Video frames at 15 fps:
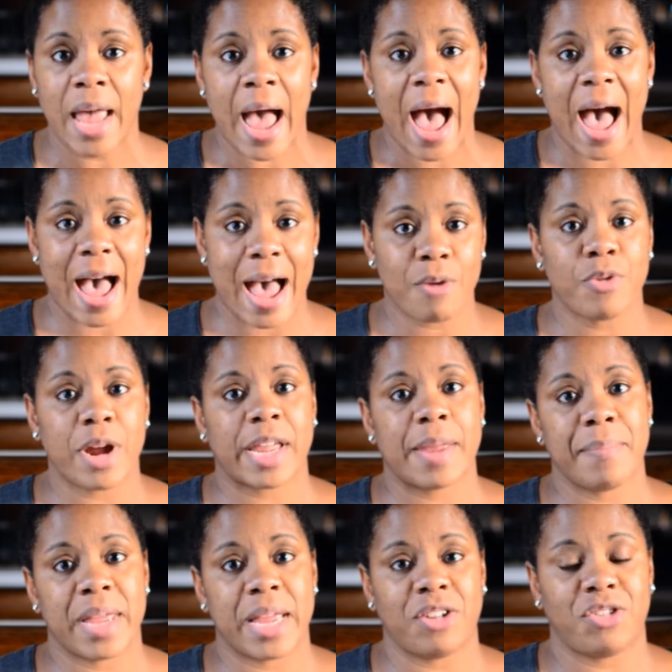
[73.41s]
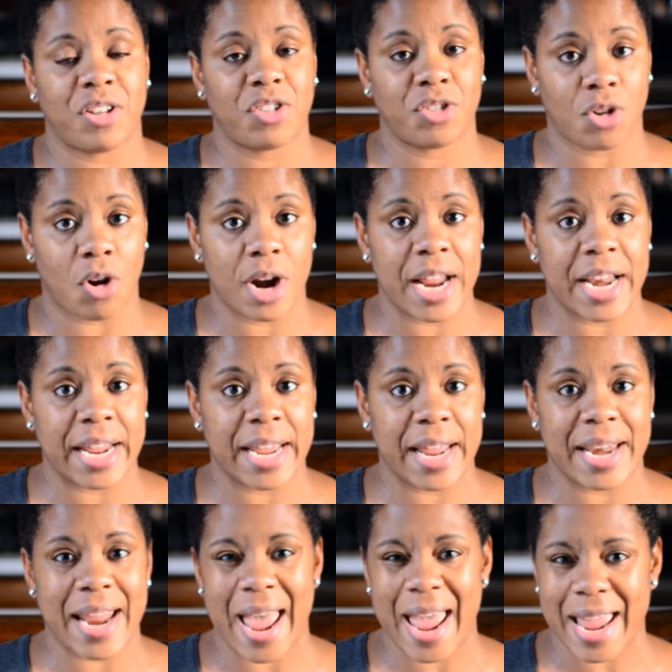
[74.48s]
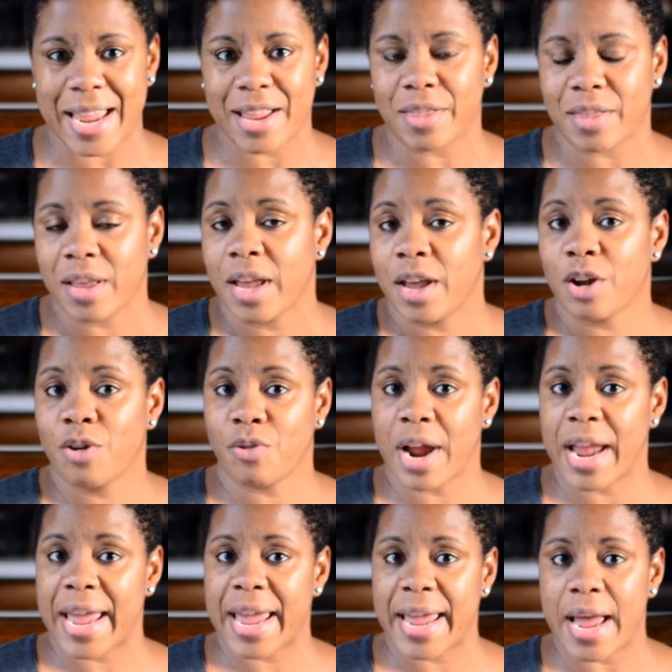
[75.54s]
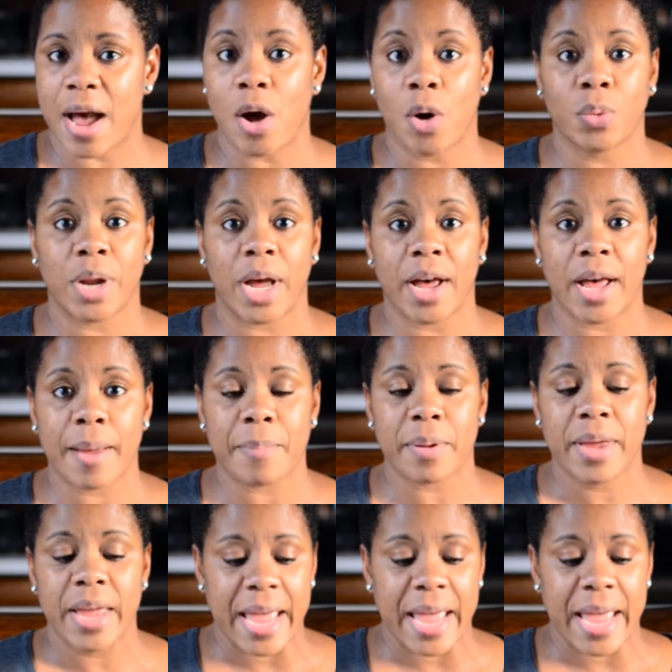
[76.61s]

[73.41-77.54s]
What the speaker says: I recommend just starting in 8th grade on up,